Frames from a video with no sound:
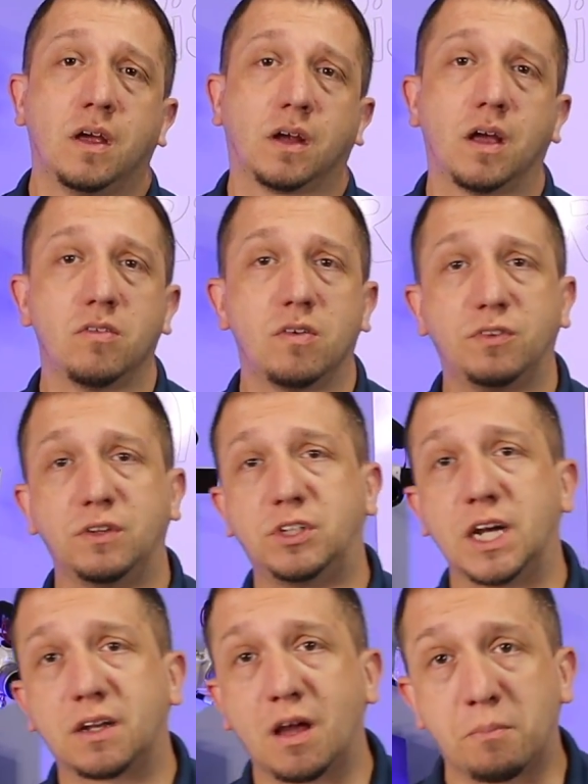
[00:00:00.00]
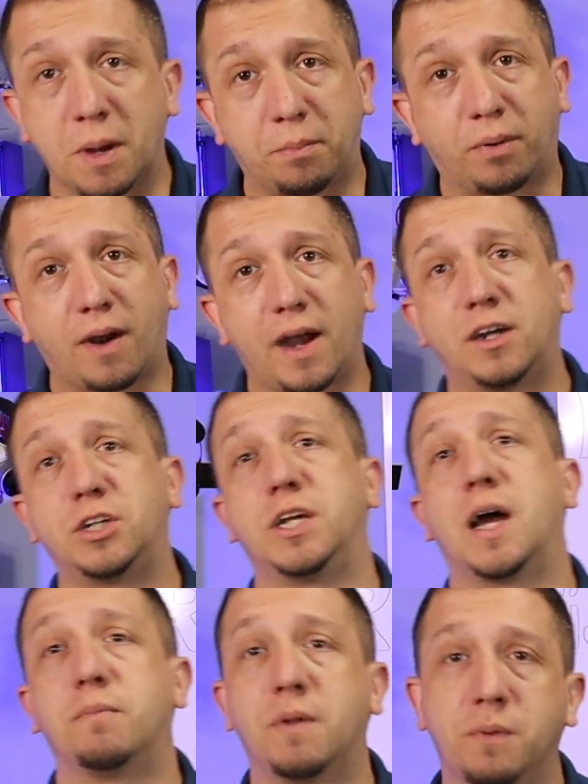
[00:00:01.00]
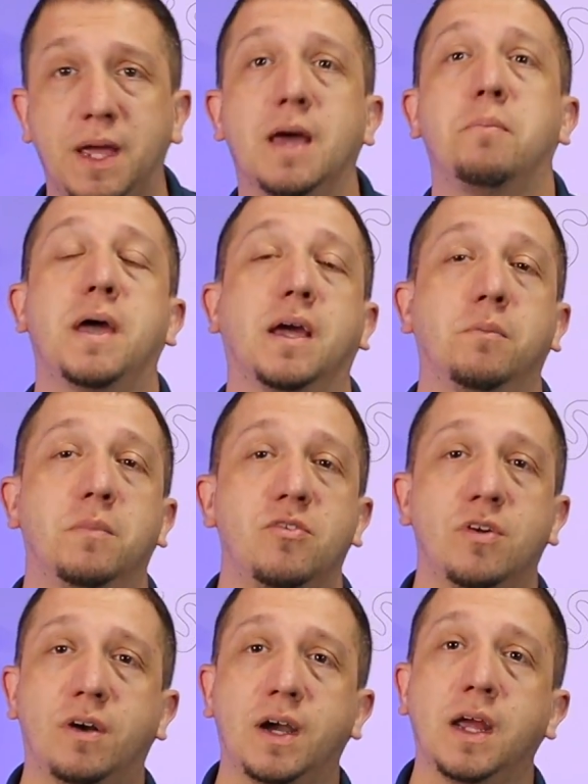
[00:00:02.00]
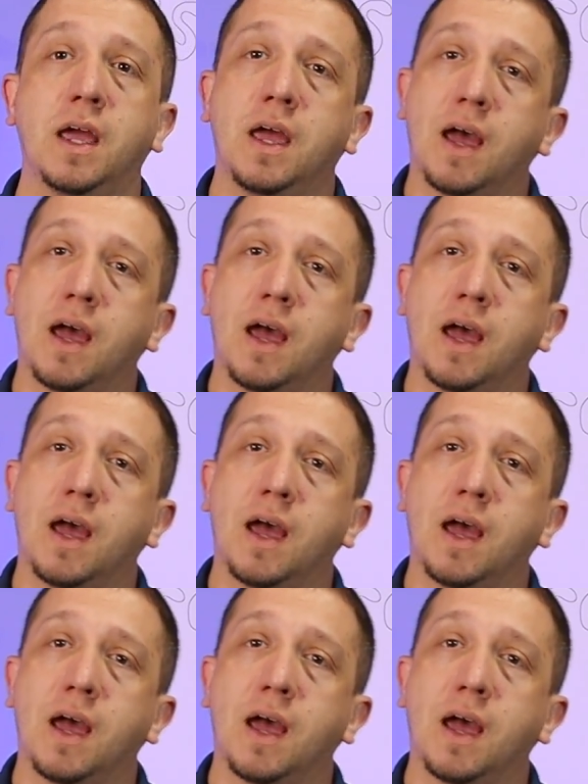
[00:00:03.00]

Because if you checked out my prior shop that we had back in Missouri,